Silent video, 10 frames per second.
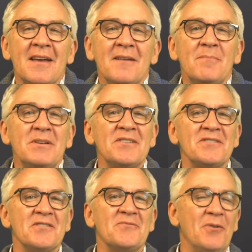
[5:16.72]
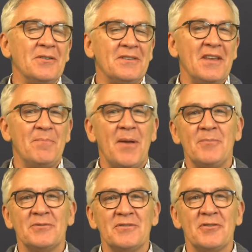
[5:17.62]
Ministers want their
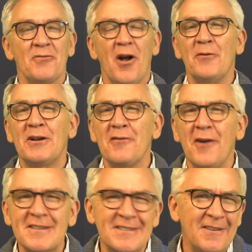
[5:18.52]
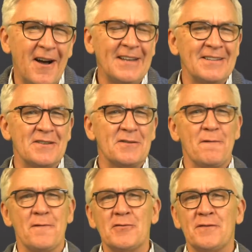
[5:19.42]
people to grow in Christ's likeness, the
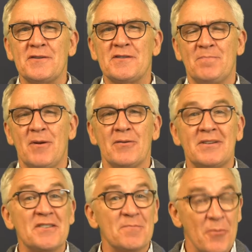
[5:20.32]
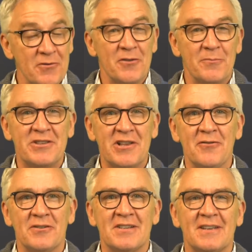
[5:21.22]
fruit of the Spirit and spiritual
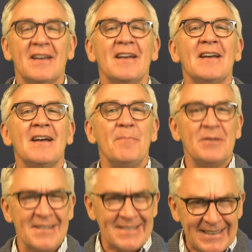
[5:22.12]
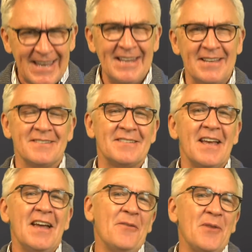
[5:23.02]
maturity. But as leaders,
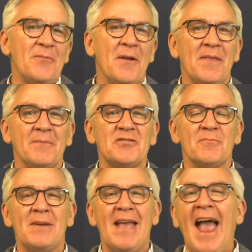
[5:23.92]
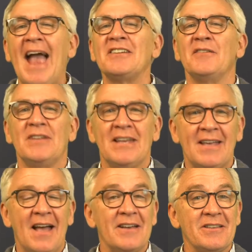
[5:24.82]
we want them to be actively
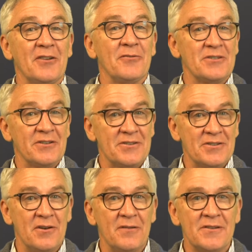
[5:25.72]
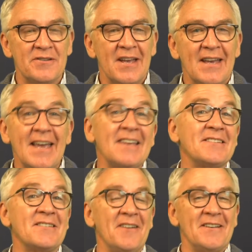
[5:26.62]
engaged in Christian service,
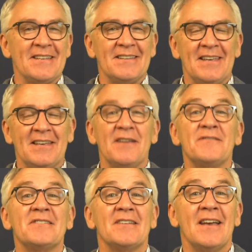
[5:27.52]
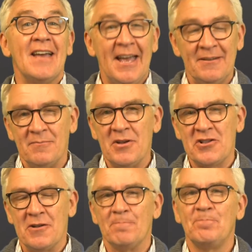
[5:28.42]
exercising their gifts and
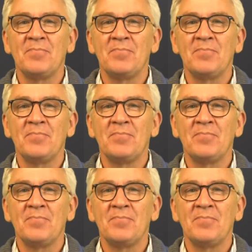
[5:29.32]
mission.